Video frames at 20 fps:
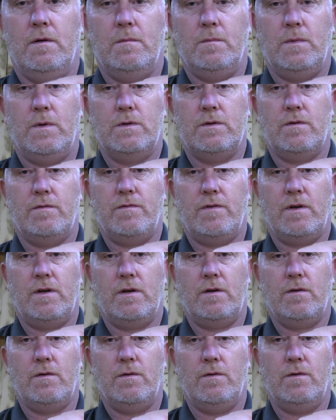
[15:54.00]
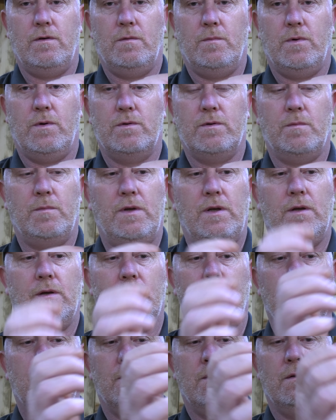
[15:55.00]
place a finger on the bottom
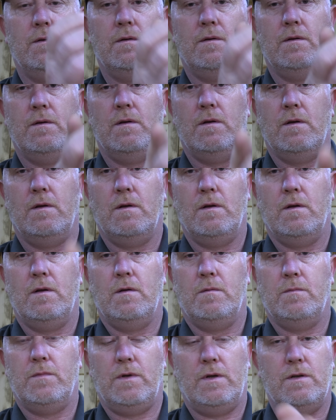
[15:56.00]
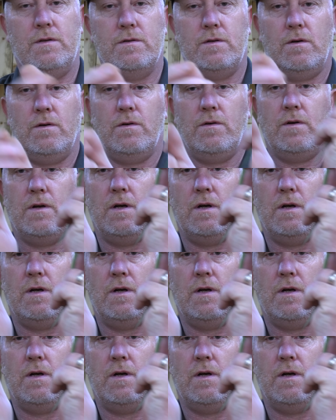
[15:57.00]
here, place our